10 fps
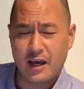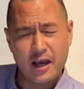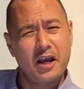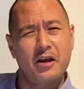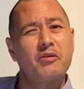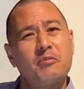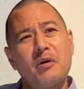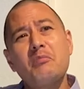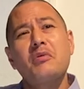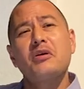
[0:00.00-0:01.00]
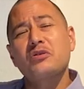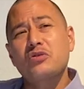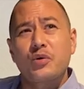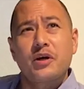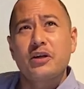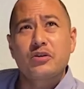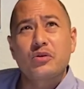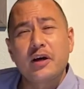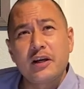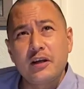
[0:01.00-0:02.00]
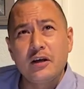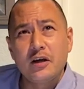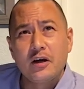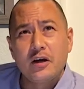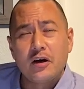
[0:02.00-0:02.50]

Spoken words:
hey, remember in 2020